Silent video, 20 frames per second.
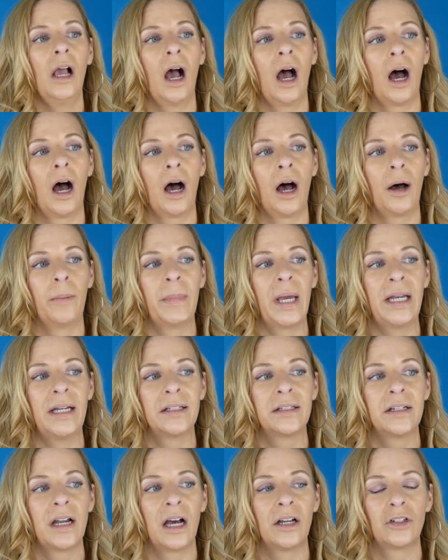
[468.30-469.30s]
And
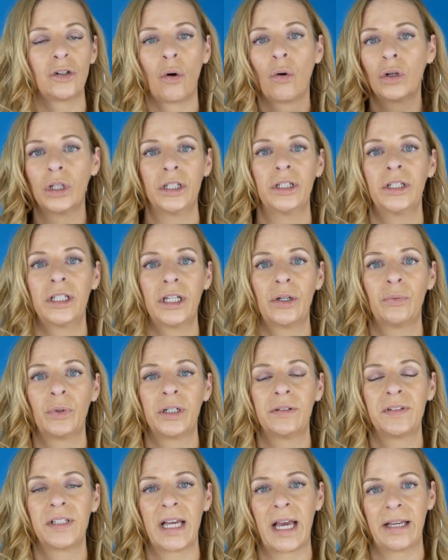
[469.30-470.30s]
it's not totally going to get rid
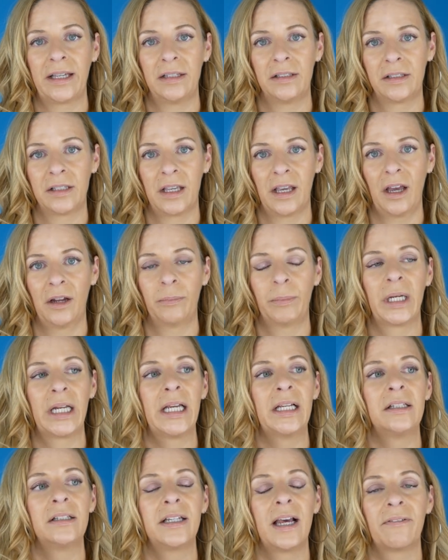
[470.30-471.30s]
of sagging skin, but it
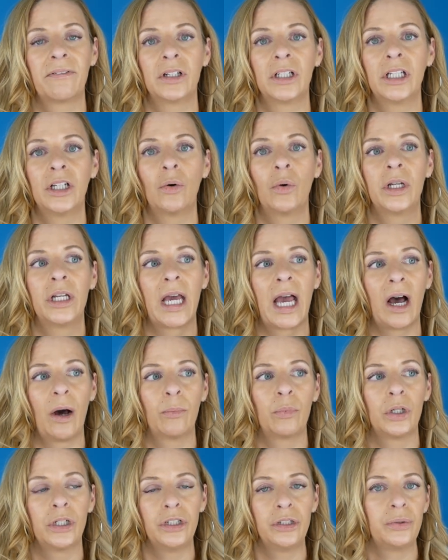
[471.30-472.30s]
is definitely going to
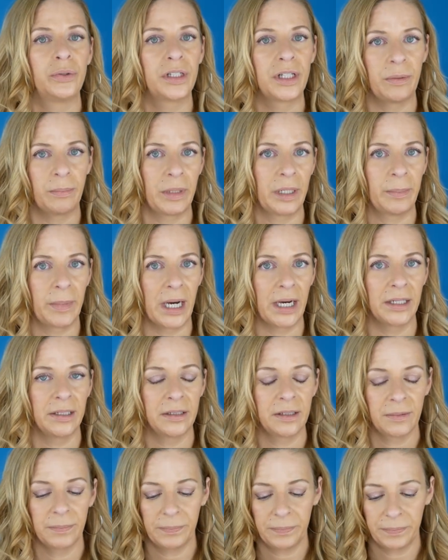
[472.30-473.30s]
help reduce and minimize.